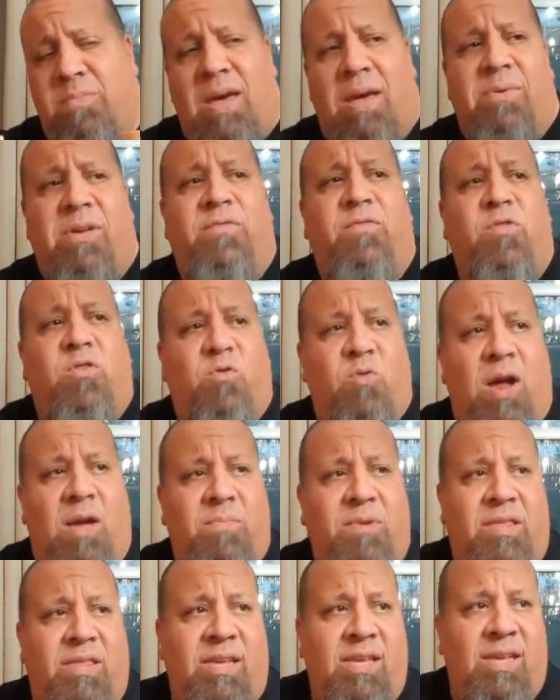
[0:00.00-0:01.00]
Maybe if you could
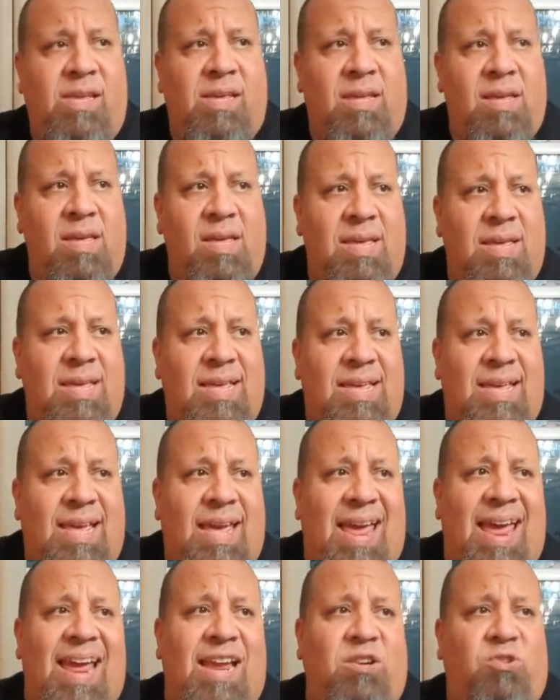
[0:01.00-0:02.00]
grab me the
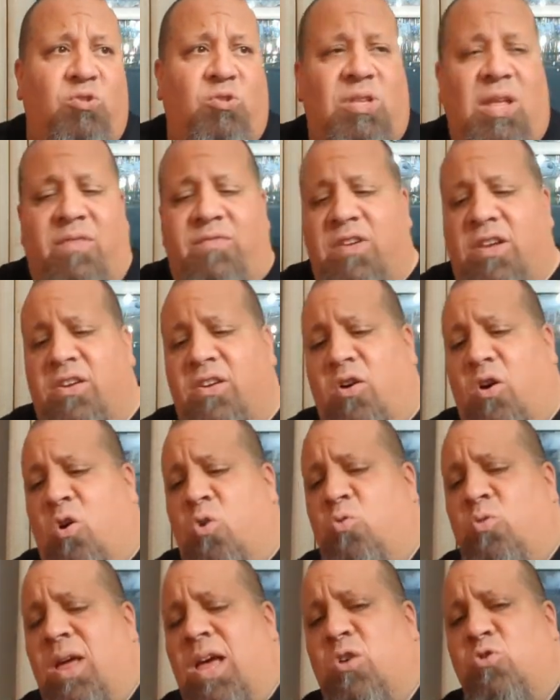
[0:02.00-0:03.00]
Angel's Envy and the
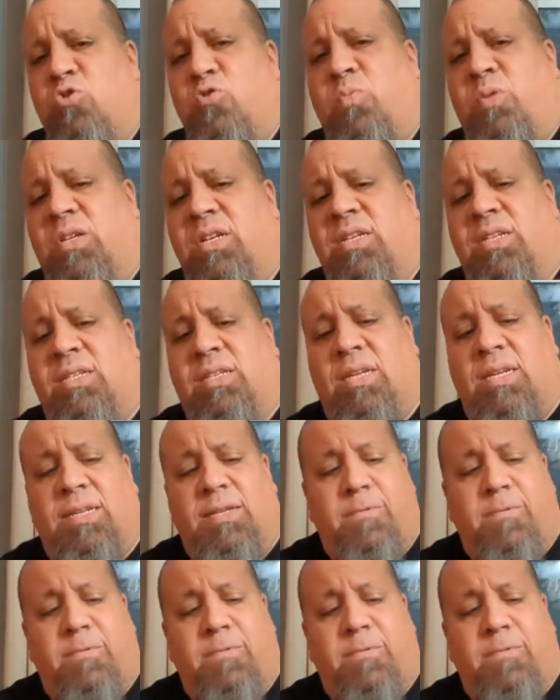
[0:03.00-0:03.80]
Old Elk, please.